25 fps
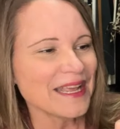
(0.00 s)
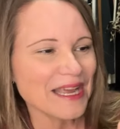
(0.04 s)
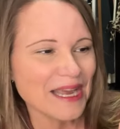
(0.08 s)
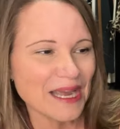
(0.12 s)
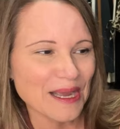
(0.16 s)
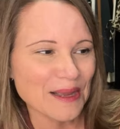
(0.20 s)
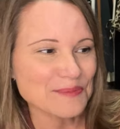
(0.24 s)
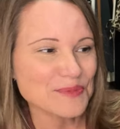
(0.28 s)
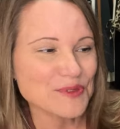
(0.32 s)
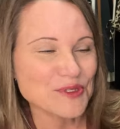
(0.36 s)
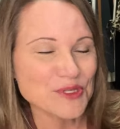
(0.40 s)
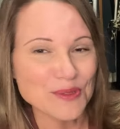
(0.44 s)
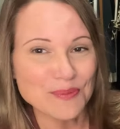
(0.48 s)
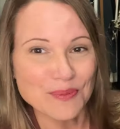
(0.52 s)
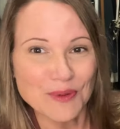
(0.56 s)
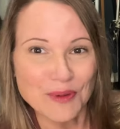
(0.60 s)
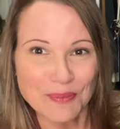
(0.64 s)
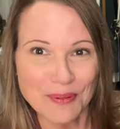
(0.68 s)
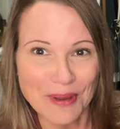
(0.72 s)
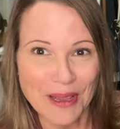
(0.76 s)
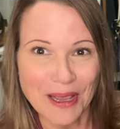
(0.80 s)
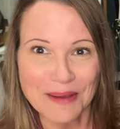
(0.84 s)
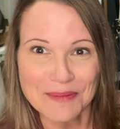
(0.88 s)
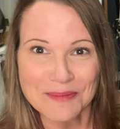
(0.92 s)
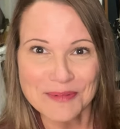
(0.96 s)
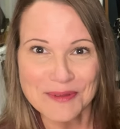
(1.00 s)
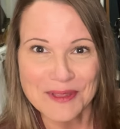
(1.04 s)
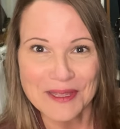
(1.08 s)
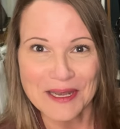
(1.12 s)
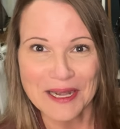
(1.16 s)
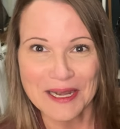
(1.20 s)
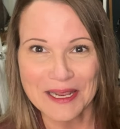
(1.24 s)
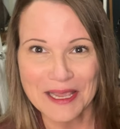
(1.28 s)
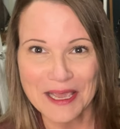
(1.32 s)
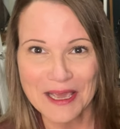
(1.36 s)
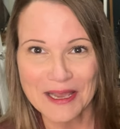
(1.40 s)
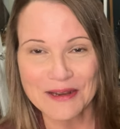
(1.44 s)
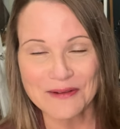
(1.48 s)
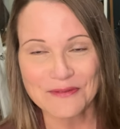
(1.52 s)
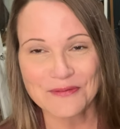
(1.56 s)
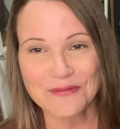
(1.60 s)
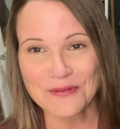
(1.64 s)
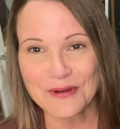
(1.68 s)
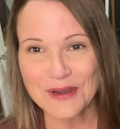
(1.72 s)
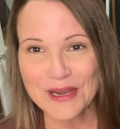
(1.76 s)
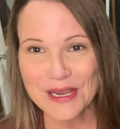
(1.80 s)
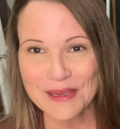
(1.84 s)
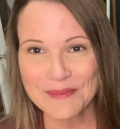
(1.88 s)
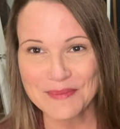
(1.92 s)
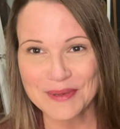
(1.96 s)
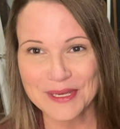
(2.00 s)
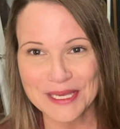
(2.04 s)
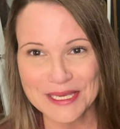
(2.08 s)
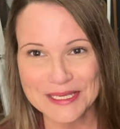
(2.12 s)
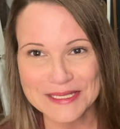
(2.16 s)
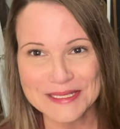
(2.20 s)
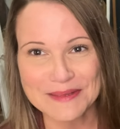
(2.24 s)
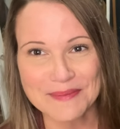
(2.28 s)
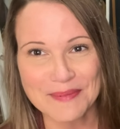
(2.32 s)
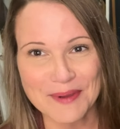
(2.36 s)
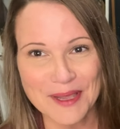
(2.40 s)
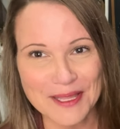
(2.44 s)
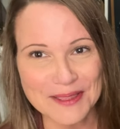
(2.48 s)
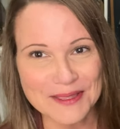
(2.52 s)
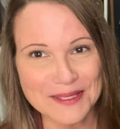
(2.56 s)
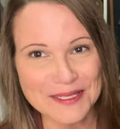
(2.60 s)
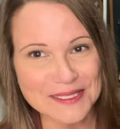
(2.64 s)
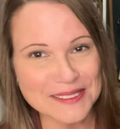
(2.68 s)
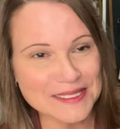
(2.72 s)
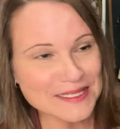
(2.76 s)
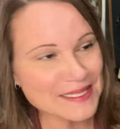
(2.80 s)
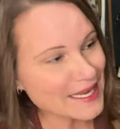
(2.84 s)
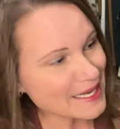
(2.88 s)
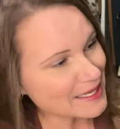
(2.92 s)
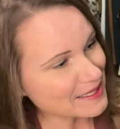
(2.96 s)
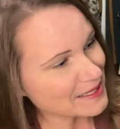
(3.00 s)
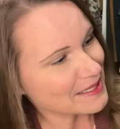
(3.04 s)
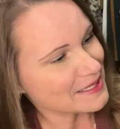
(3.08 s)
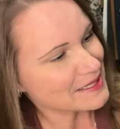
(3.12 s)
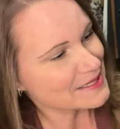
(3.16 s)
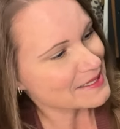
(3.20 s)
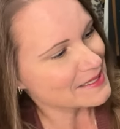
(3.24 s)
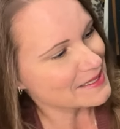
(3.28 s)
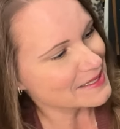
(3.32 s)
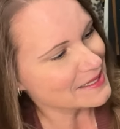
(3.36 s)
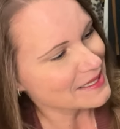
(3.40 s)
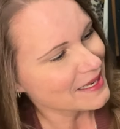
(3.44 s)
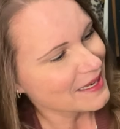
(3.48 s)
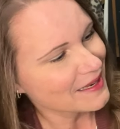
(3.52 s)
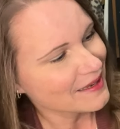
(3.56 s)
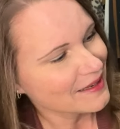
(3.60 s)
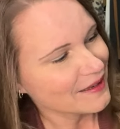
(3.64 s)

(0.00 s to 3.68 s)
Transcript: I'm super pumped that I got it free because I bought this necklace.